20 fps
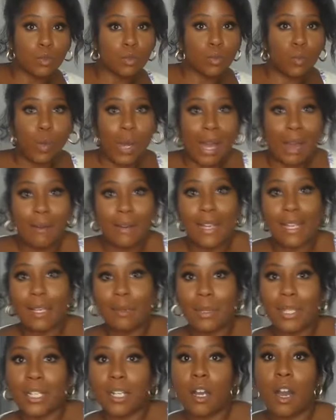We're out here
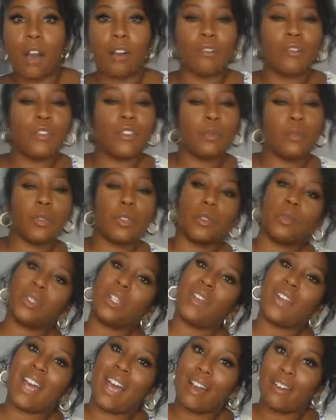being comfortable. We
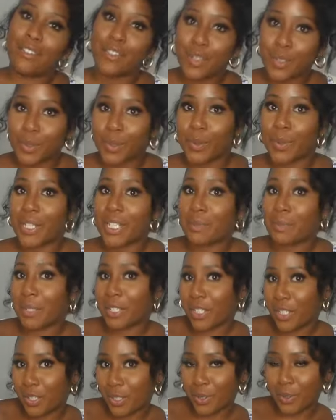don't have to always be
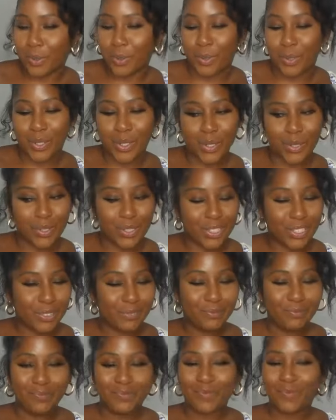cute, although
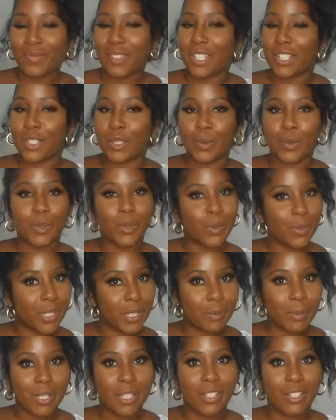you will always
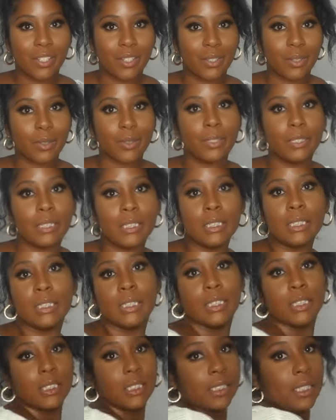be cute.
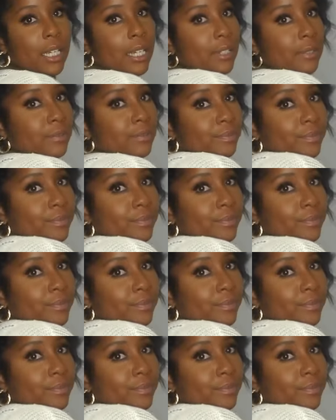So yeah.